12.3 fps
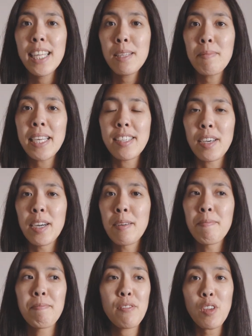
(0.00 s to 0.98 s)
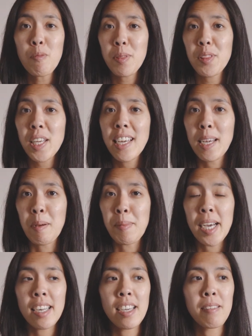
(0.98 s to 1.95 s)
In the meantime, if you've been thinking
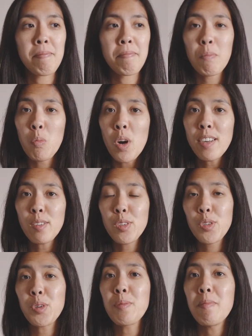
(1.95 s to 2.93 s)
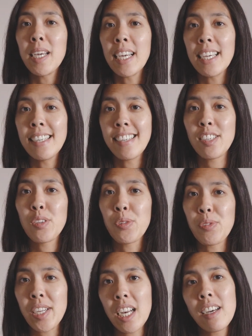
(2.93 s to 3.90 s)
about it, why not join me in a
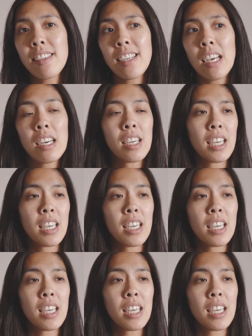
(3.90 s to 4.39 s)
digital declutter?